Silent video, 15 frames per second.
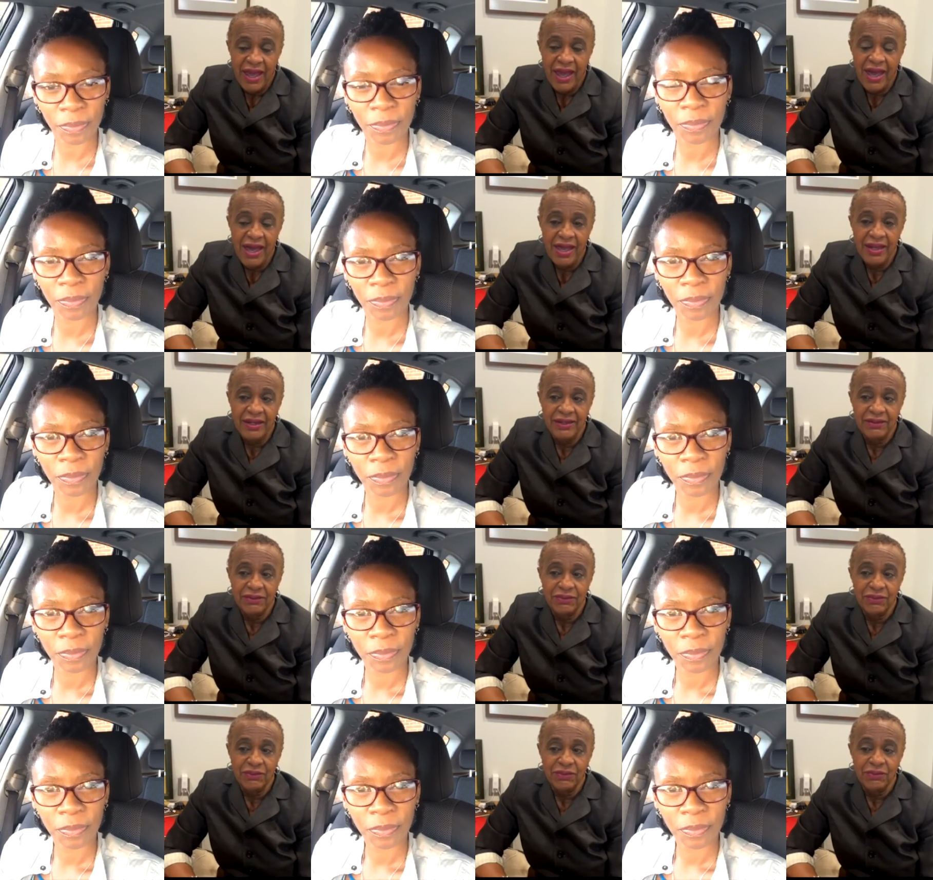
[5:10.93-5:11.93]
Speaker 1: And
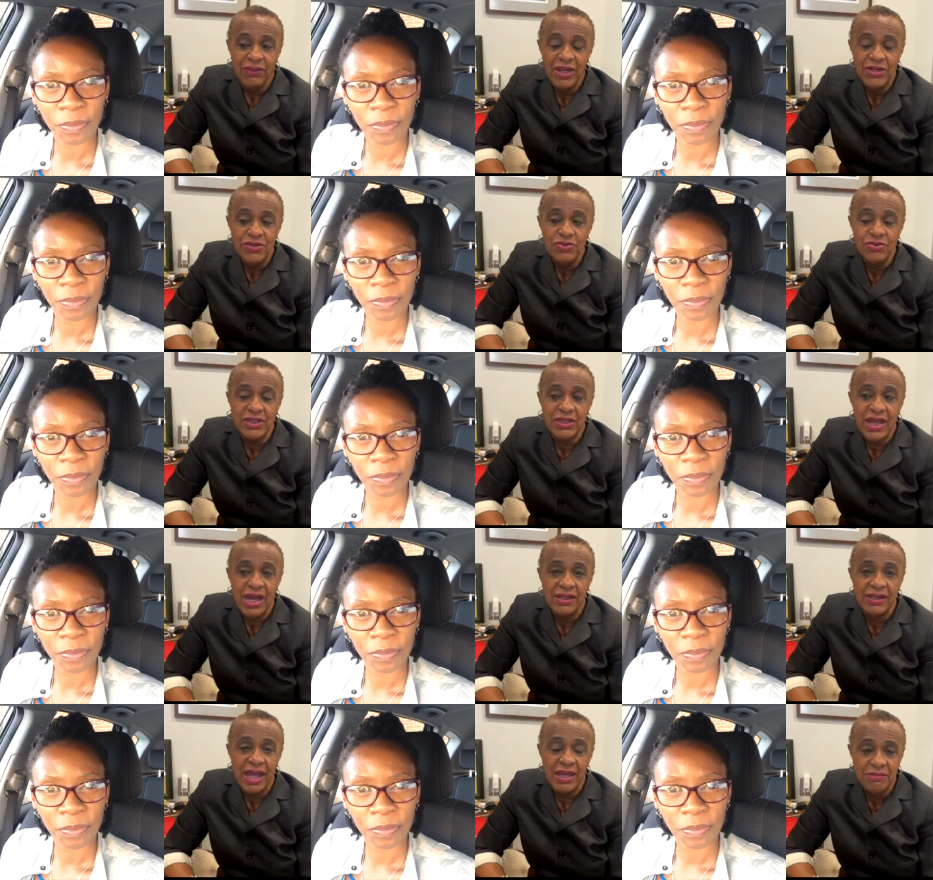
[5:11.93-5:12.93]
when you,
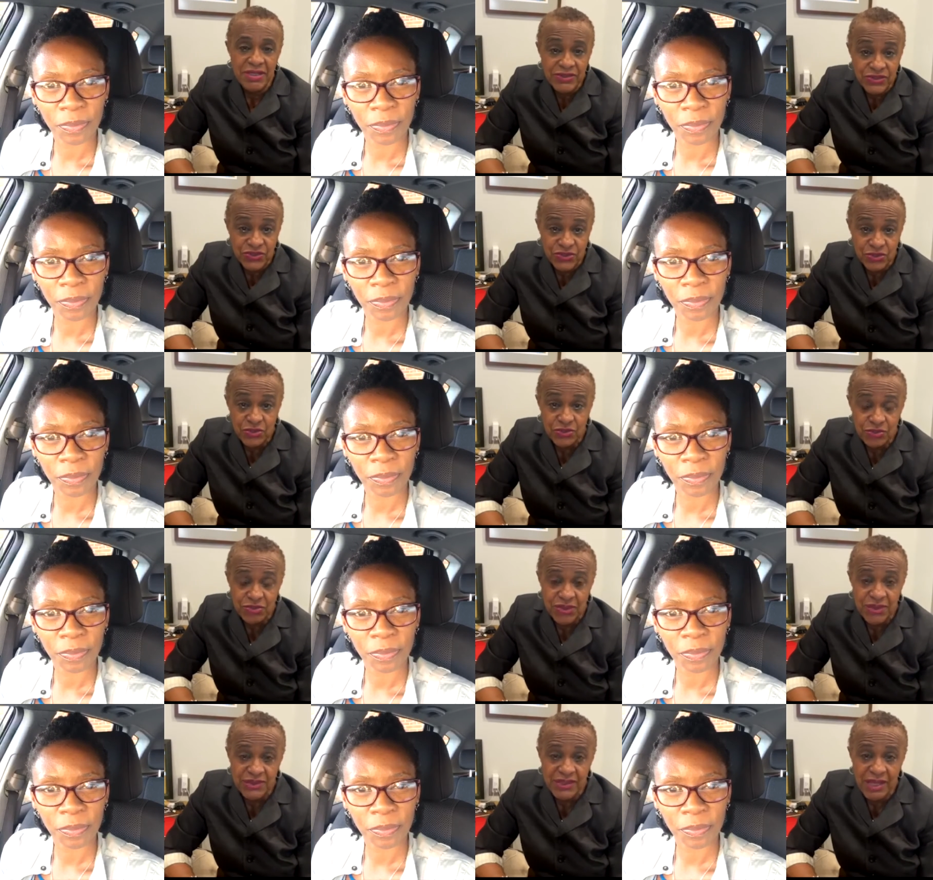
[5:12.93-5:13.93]
and I missed you
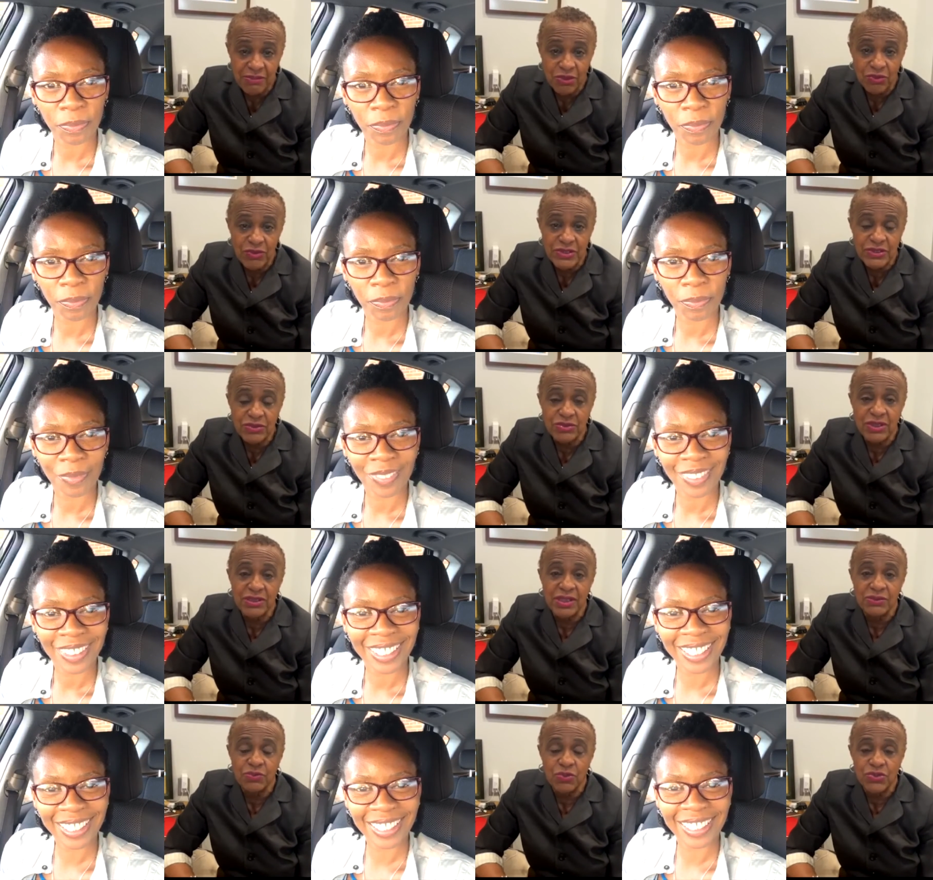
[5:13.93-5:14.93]
because I'm always
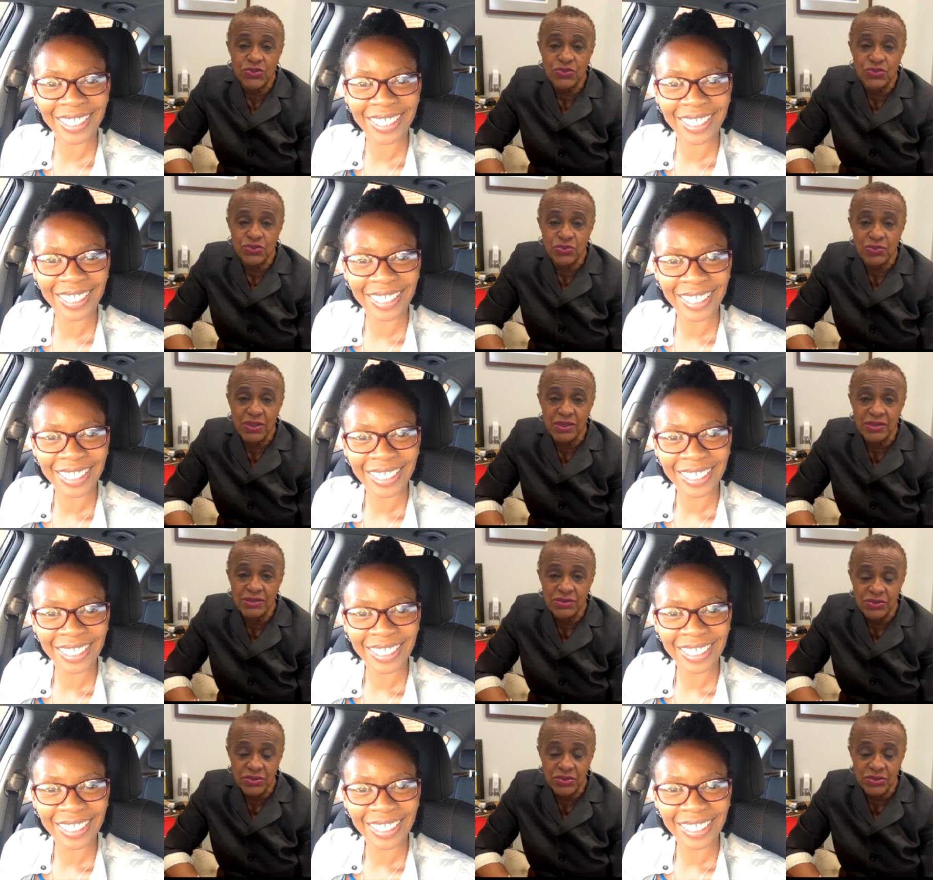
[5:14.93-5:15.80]
looking at what you do and you